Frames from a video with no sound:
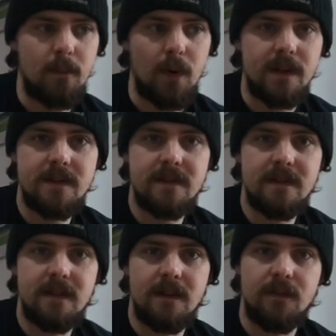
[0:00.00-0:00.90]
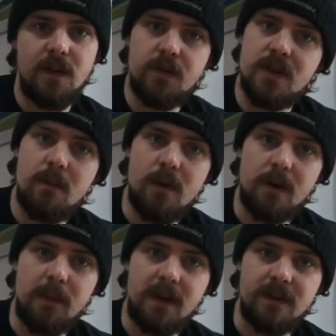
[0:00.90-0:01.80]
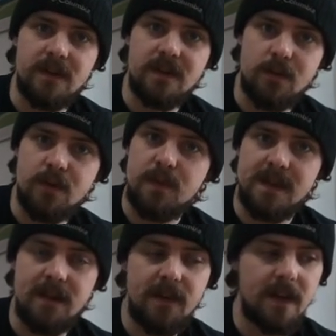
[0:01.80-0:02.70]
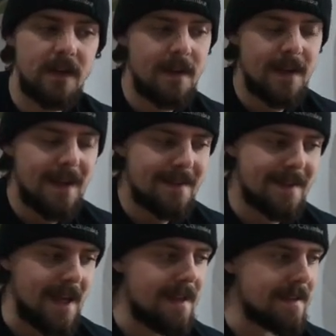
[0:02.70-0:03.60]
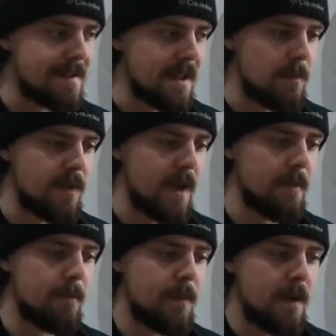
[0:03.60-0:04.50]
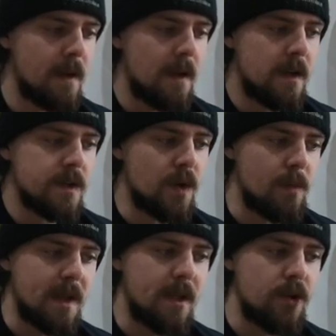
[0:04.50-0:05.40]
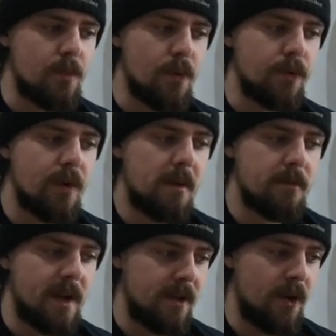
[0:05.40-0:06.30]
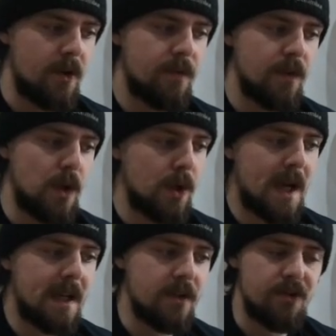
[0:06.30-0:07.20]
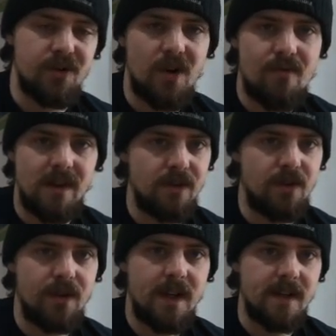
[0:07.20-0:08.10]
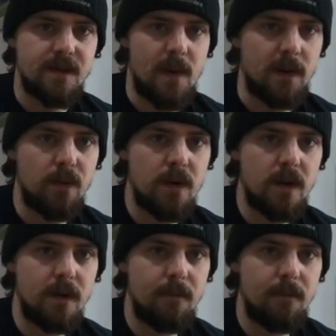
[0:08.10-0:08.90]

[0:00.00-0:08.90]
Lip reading: points if you've done gym work because it's so specific. It's kind of the same thing. So I mean, in your program right now, if you look at it and you're not really doing any sprint work,